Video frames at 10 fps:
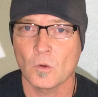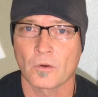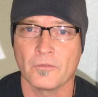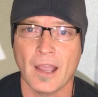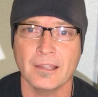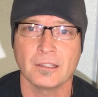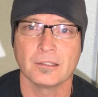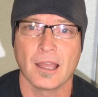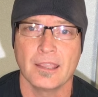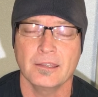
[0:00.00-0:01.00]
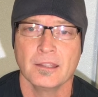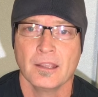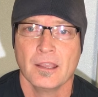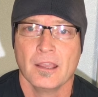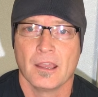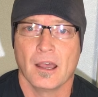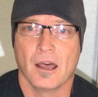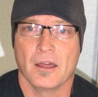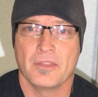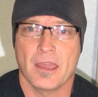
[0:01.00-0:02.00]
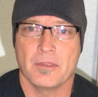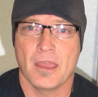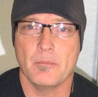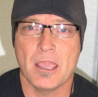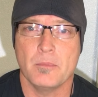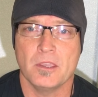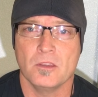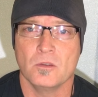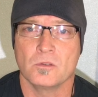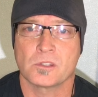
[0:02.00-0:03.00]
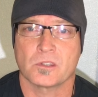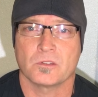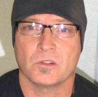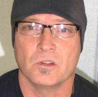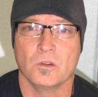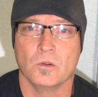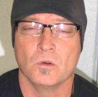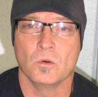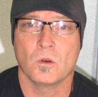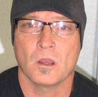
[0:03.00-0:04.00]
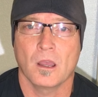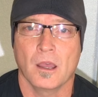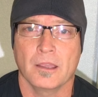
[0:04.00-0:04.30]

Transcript: or violet light uh, that, that may be used to uh,